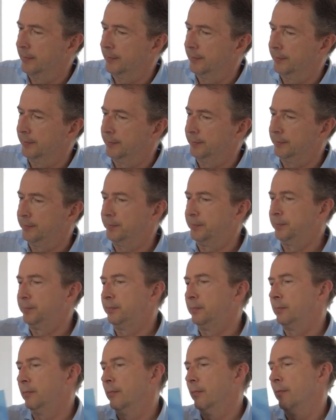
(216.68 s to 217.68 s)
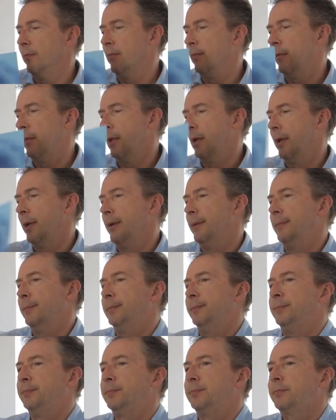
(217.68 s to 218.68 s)

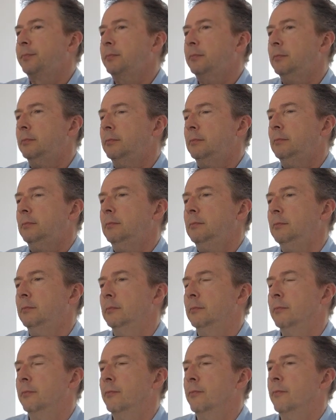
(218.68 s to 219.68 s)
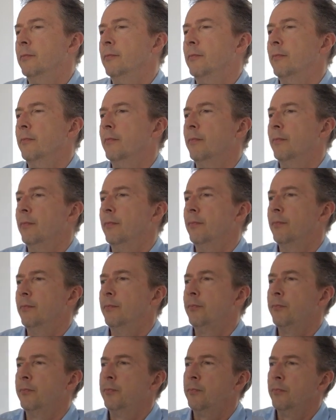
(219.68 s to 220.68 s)

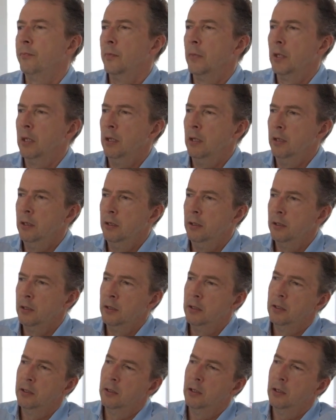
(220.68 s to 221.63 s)
(silence)